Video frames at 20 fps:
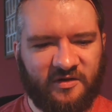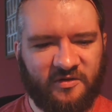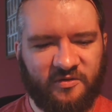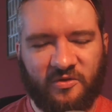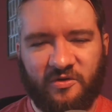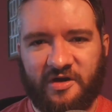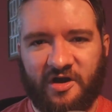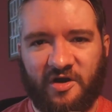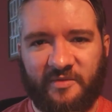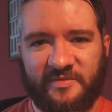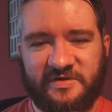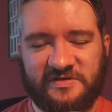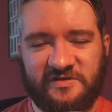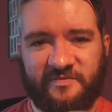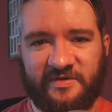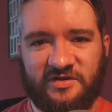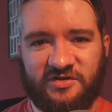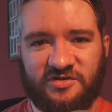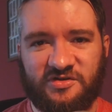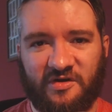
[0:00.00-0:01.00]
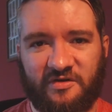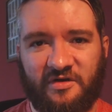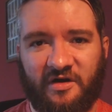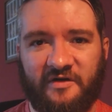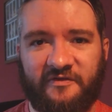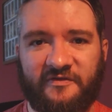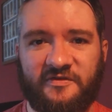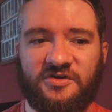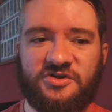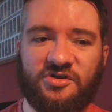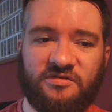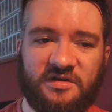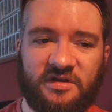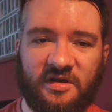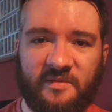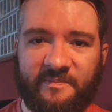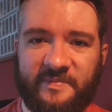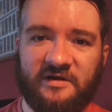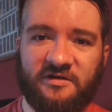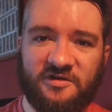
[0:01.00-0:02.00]
Orc armies that have been shown off during the
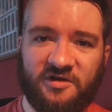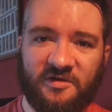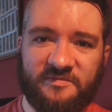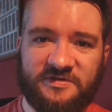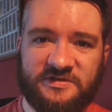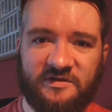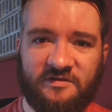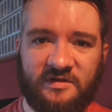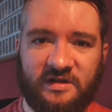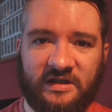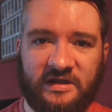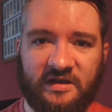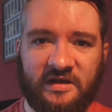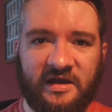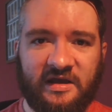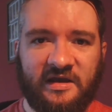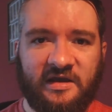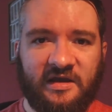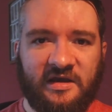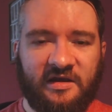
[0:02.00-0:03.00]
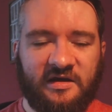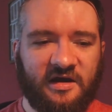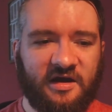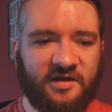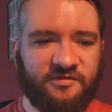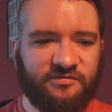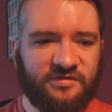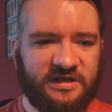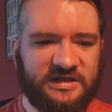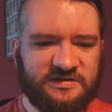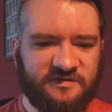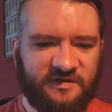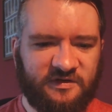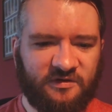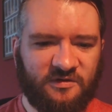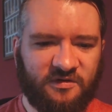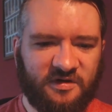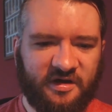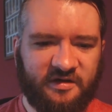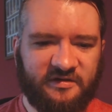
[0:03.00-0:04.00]
build-up to the release of the
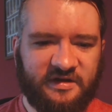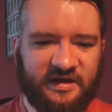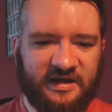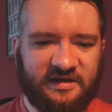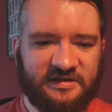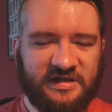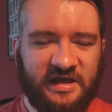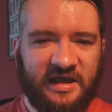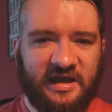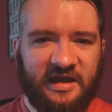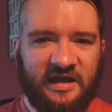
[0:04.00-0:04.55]
Orc Codex,